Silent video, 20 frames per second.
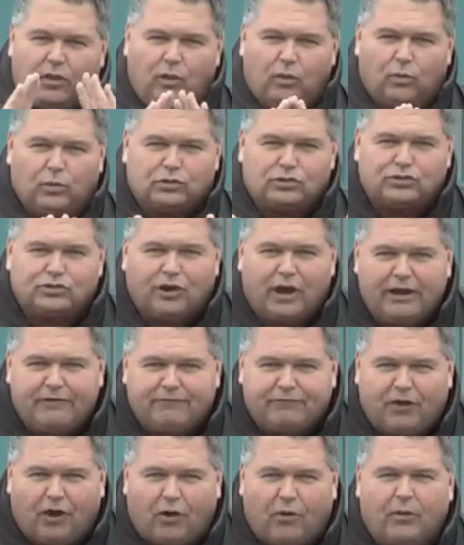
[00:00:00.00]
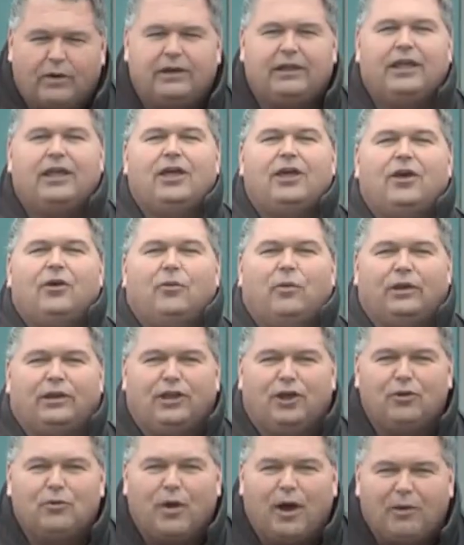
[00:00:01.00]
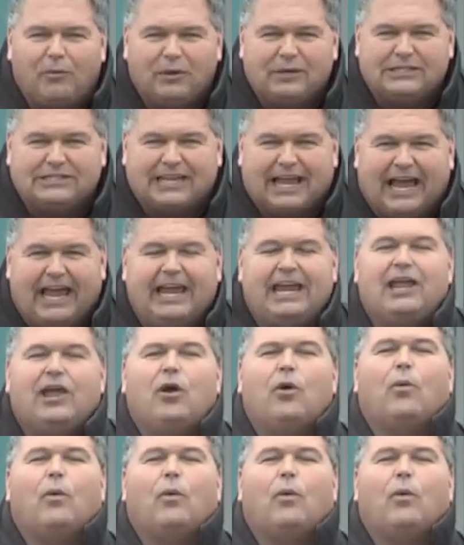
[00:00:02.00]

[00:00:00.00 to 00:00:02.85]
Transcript: We're straightforward, we do what we say,